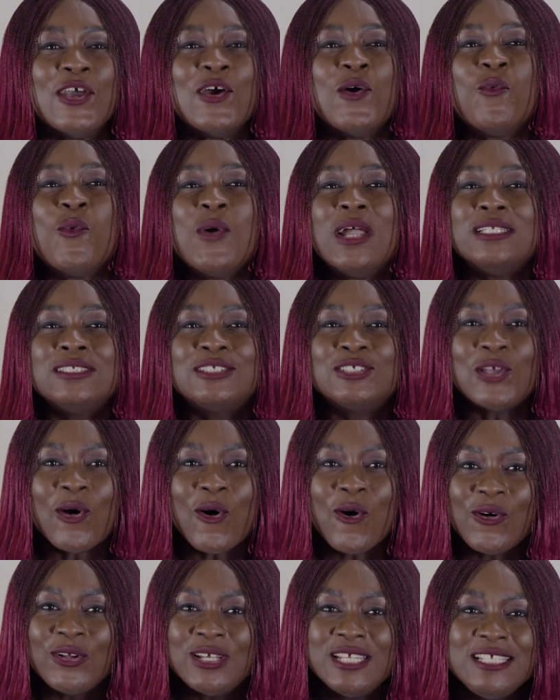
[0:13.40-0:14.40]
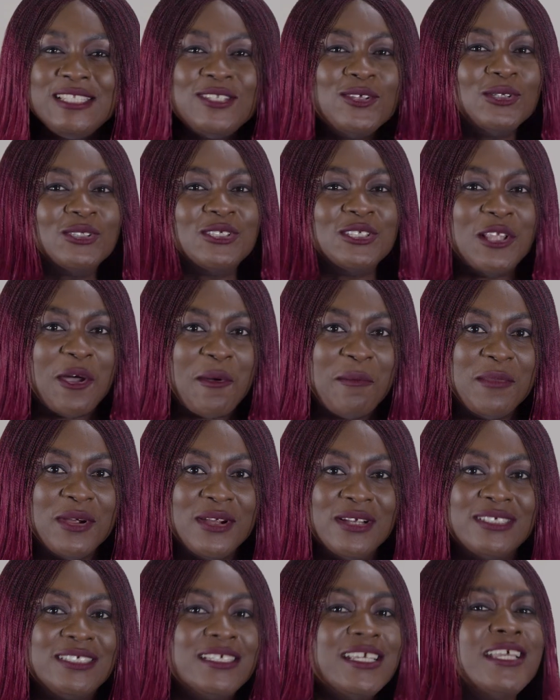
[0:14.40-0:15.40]
we're turning those
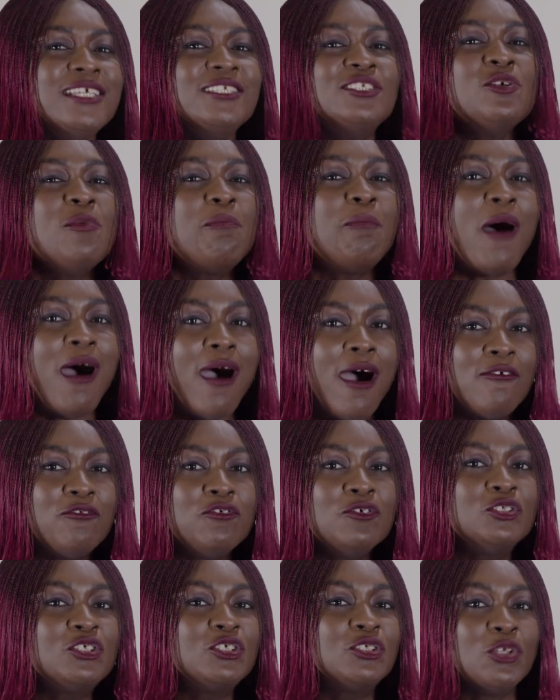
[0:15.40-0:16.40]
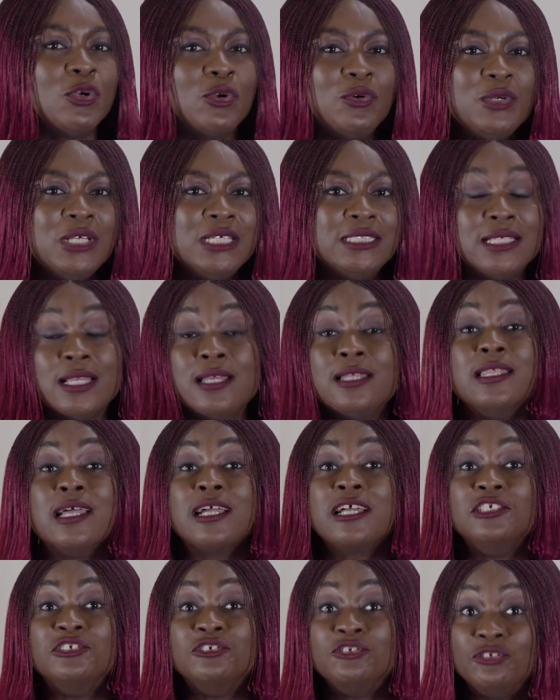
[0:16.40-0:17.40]
numbers into powerful stories that
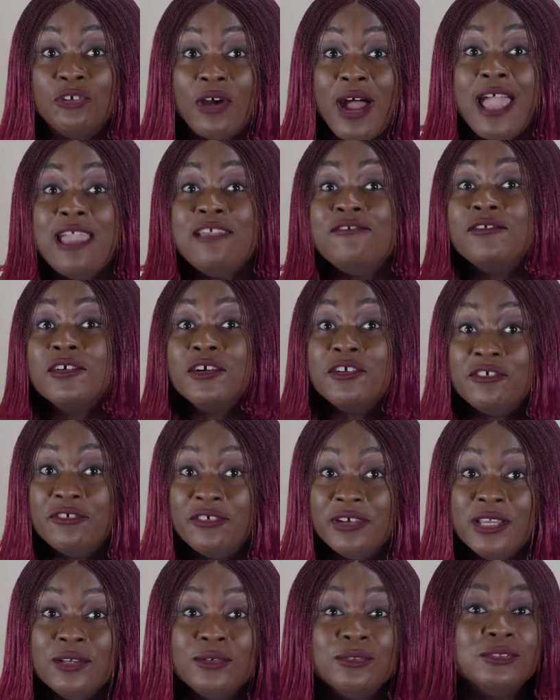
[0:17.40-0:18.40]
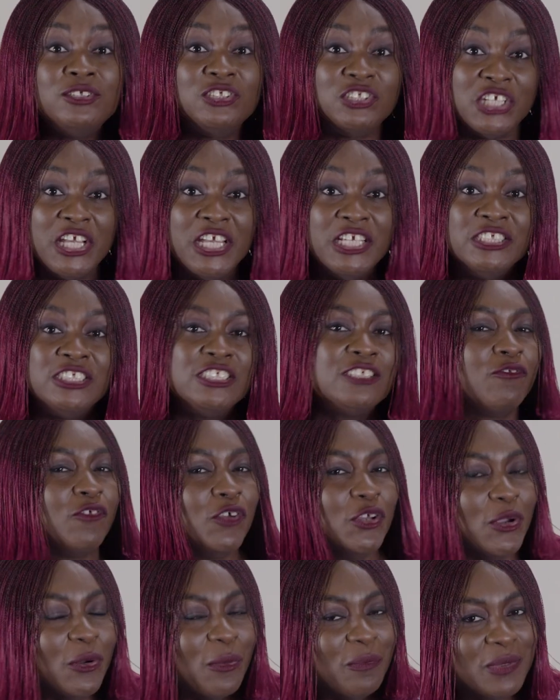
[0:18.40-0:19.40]
can drive real change for
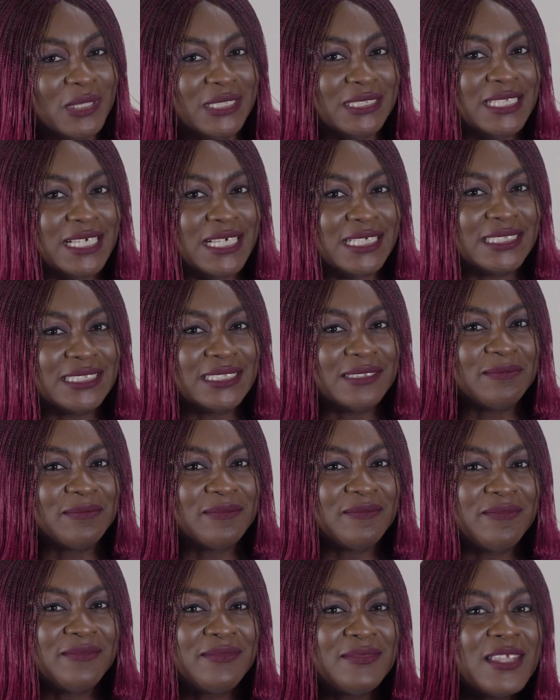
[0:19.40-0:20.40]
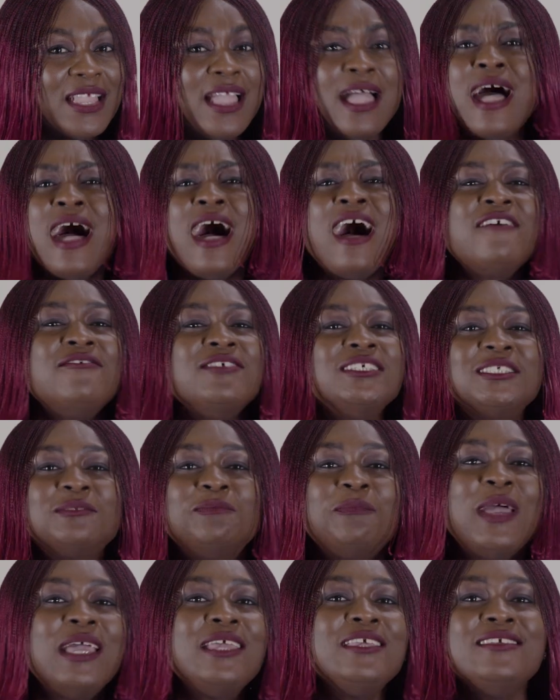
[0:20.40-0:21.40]
your business. Having
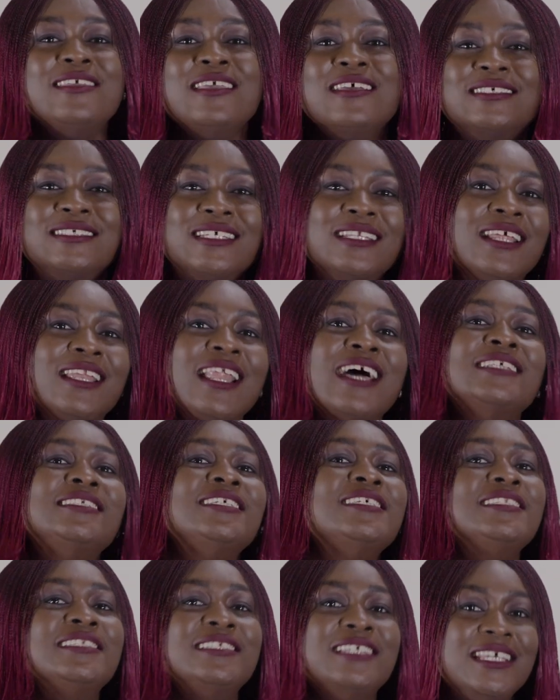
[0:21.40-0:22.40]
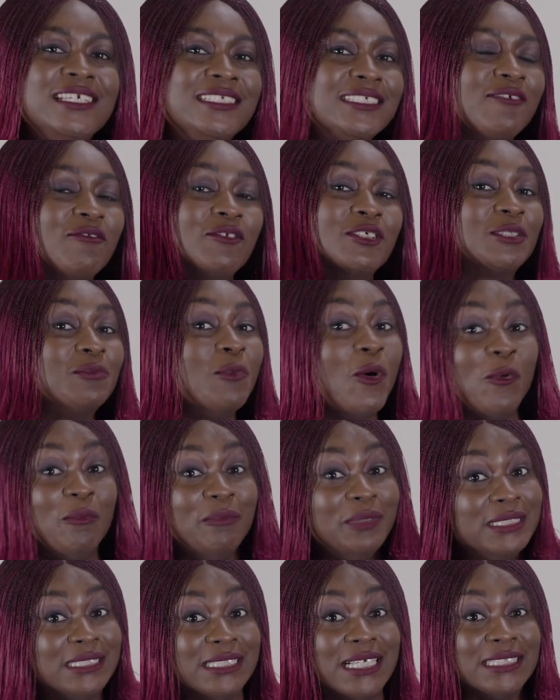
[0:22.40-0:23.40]
spent years analyzing data for small
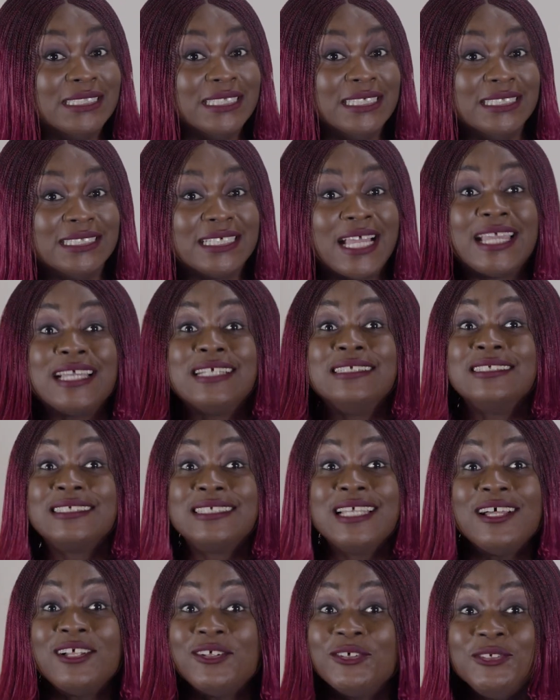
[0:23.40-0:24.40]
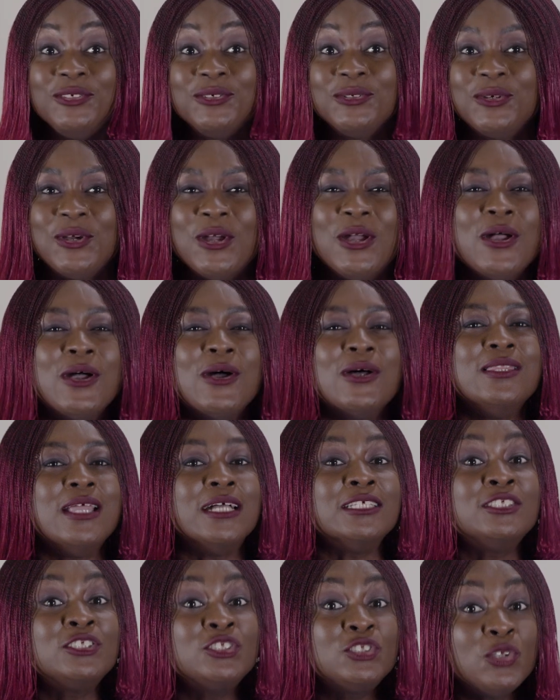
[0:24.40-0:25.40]
businesses, I can tell you
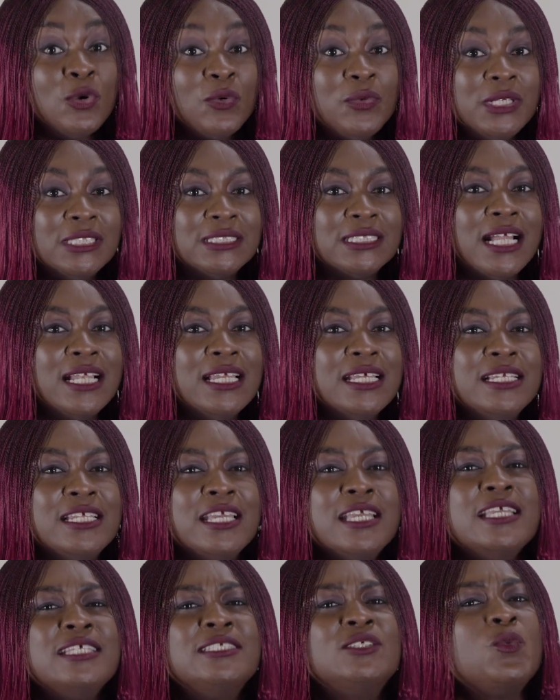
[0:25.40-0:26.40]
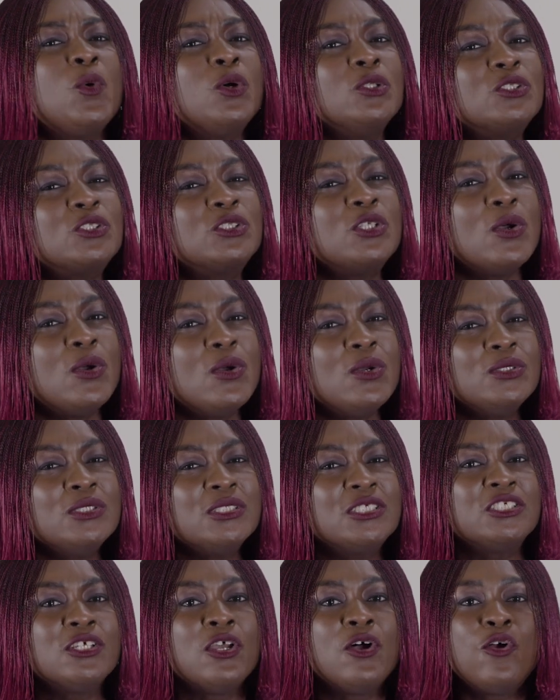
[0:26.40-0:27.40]
that storytelling is what
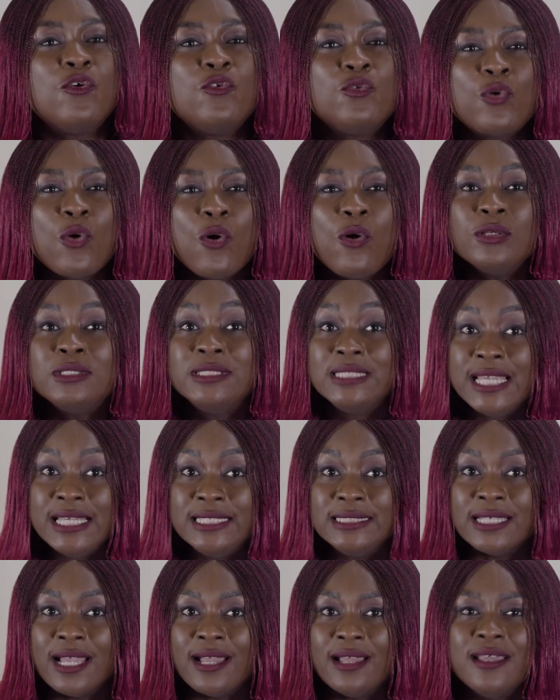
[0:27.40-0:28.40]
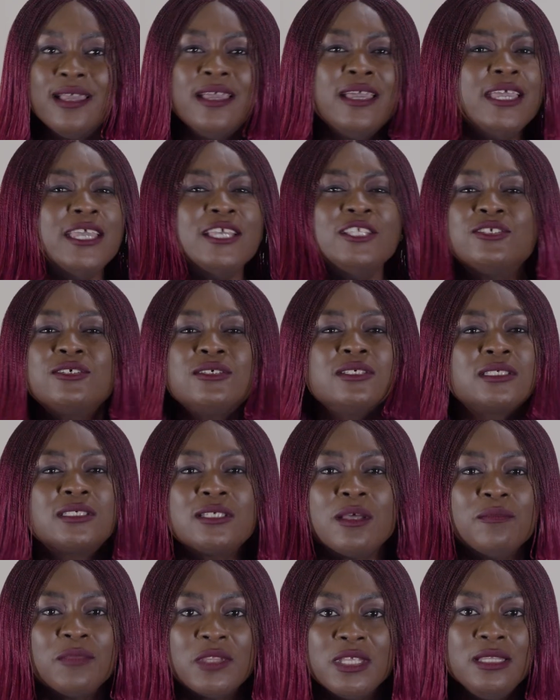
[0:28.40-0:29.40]
turns raw data into
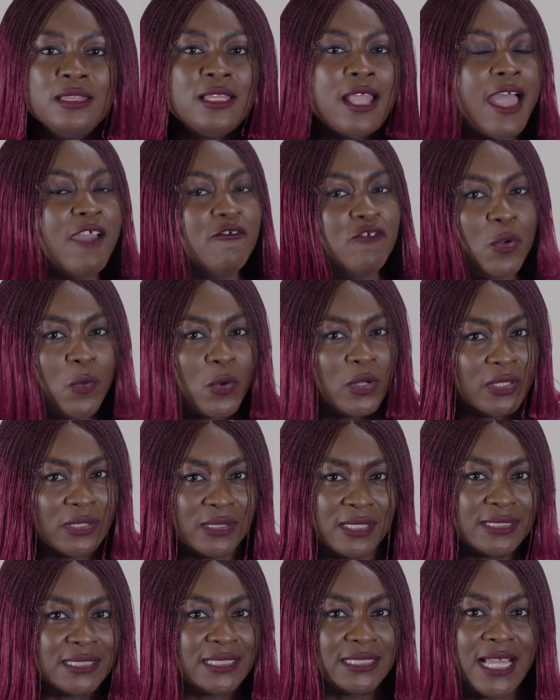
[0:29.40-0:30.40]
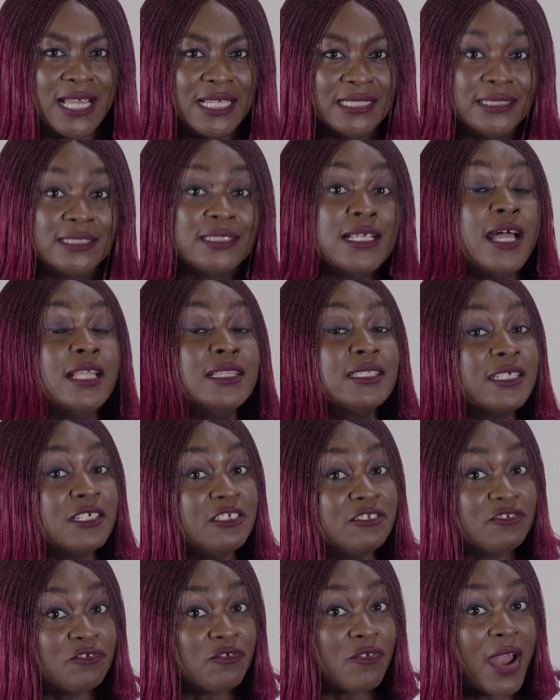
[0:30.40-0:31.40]
something everyone understands and
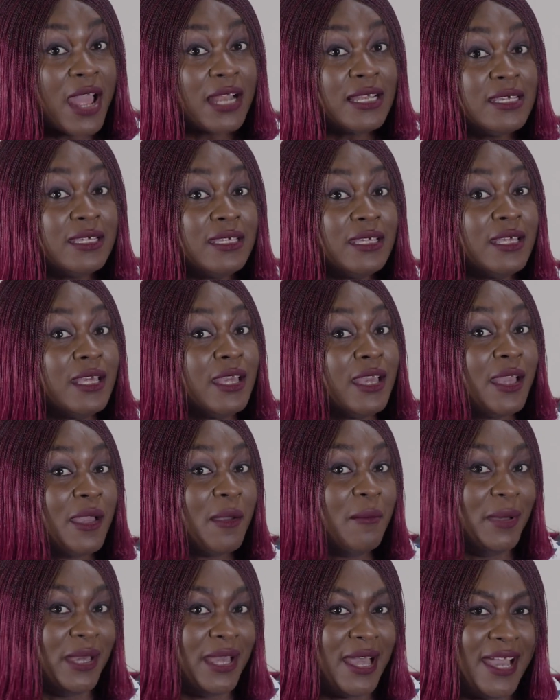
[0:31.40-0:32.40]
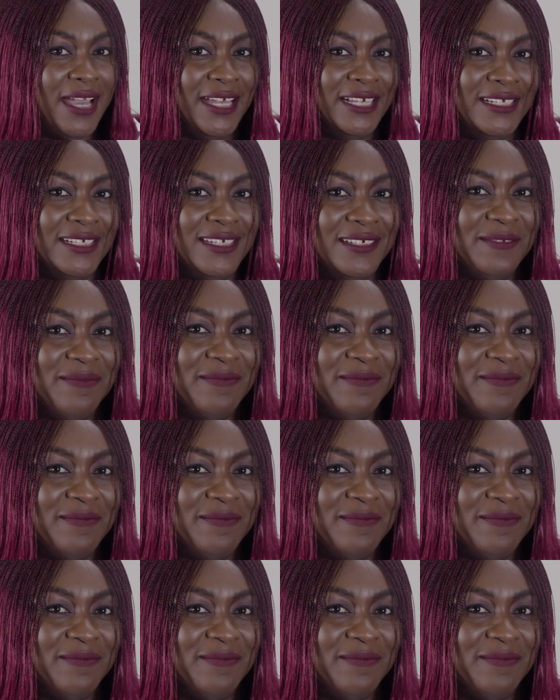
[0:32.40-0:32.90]
can rally behind.